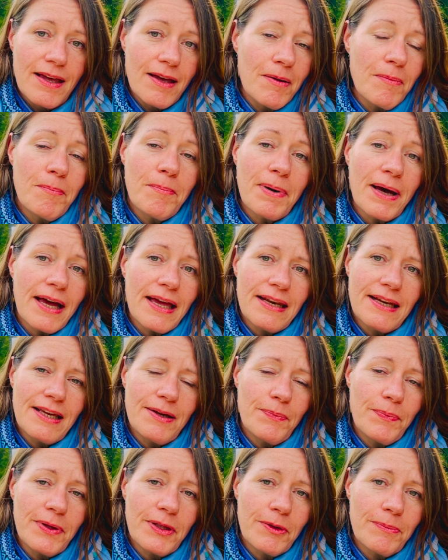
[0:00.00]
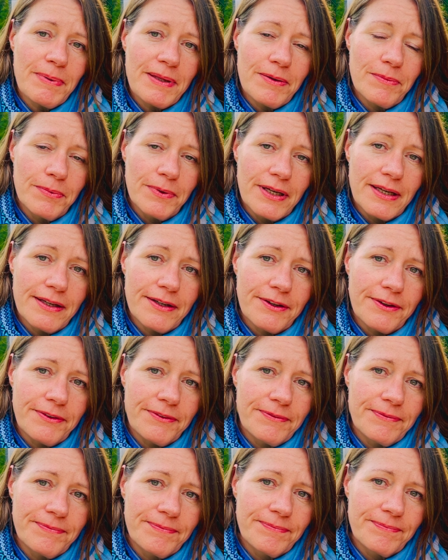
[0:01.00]
But it will be real.
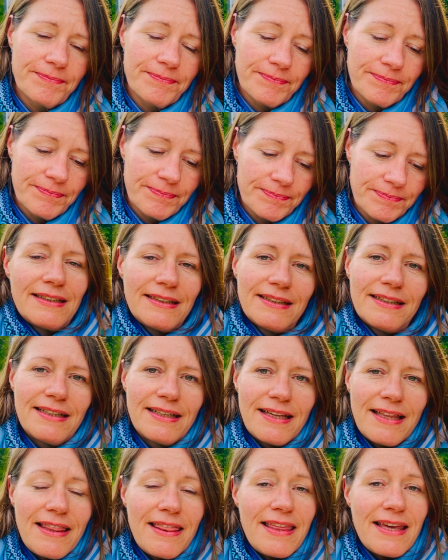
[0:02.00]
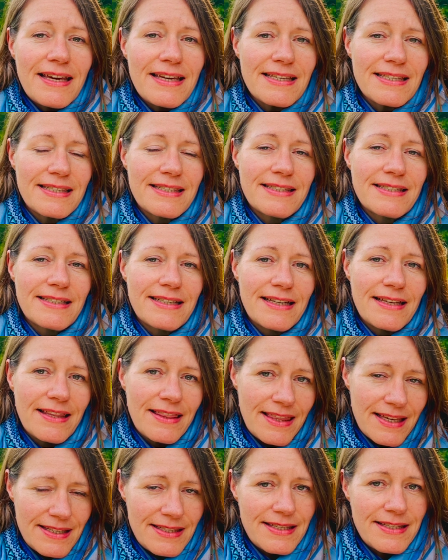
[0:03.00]
This
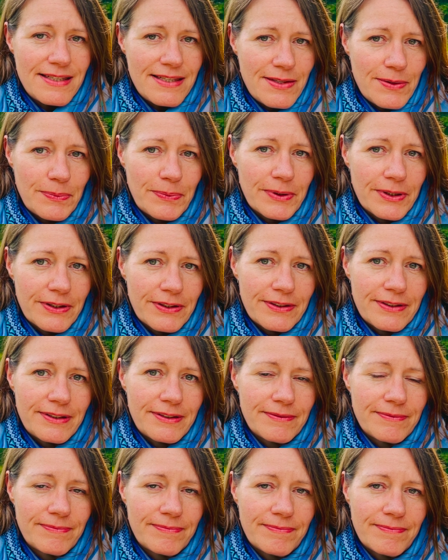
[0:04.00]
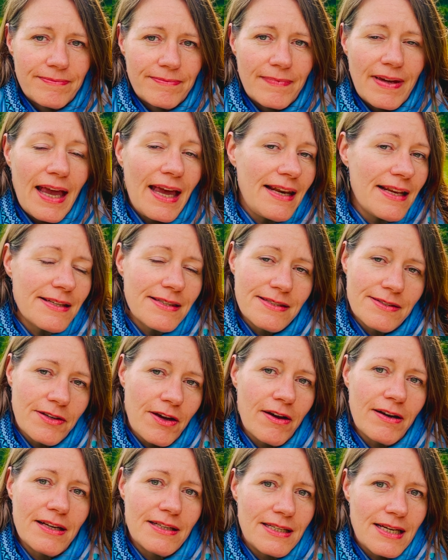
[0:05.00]
is the work. And it's
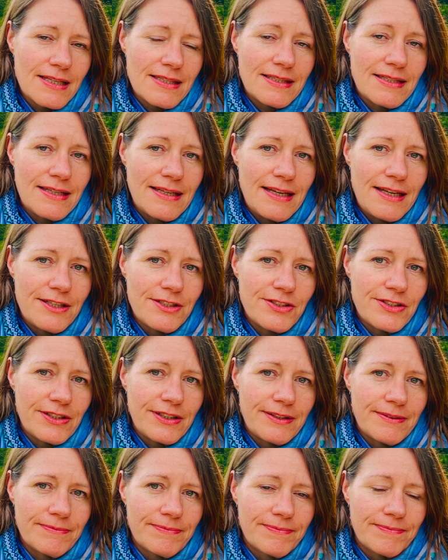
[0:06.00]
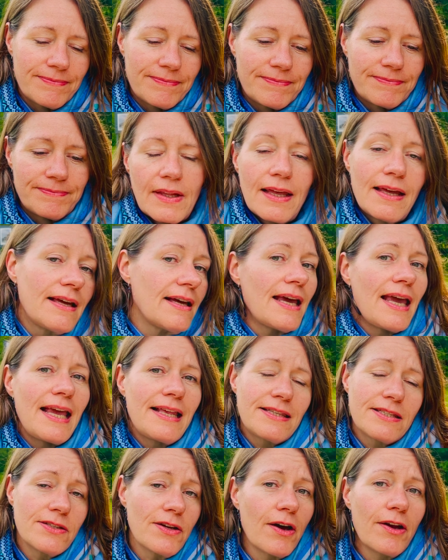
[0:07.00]
not a destination.
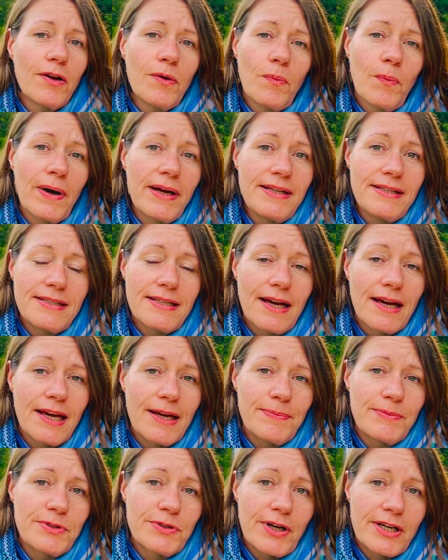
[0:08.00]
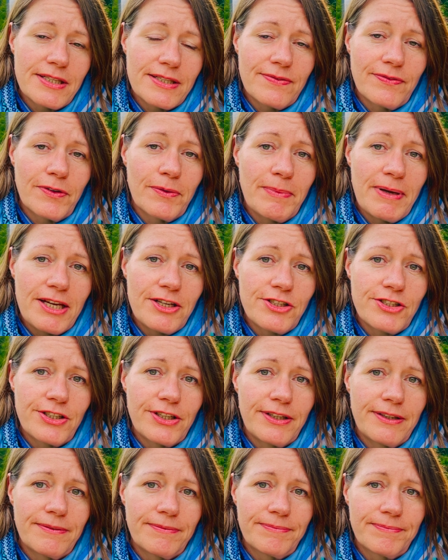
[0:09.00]
It's not a one-time
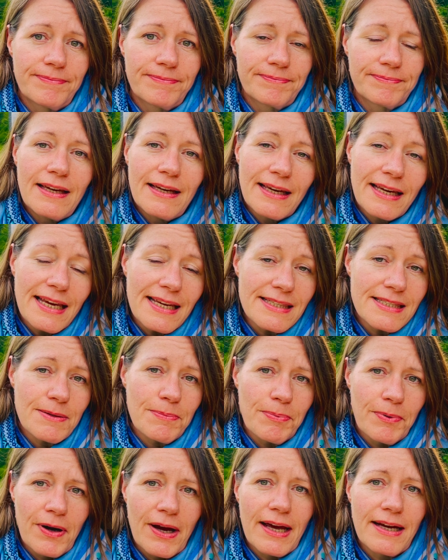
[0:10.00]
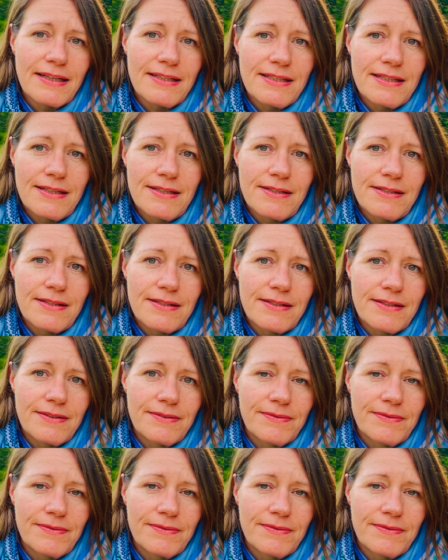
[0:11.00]
transformation. It's a practice.